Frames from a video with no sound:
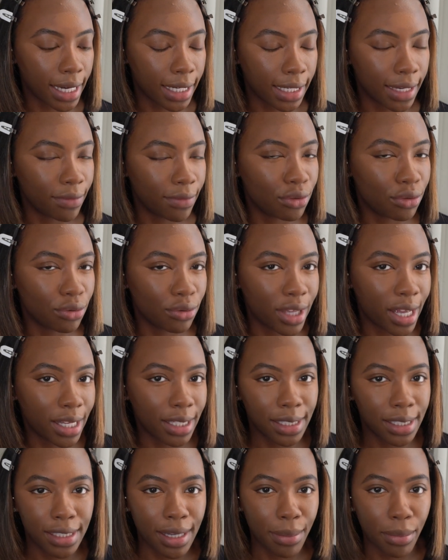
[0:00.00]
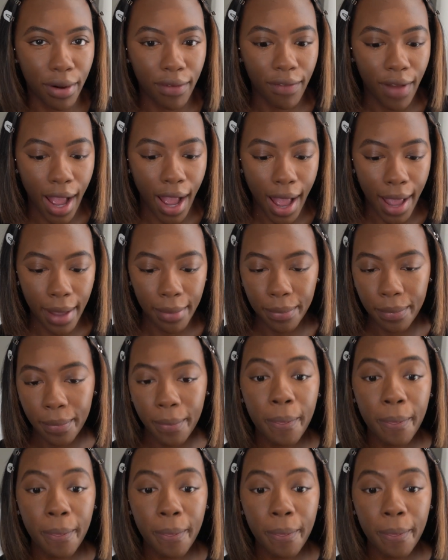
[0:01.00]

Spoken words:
and giving you that summer vibe.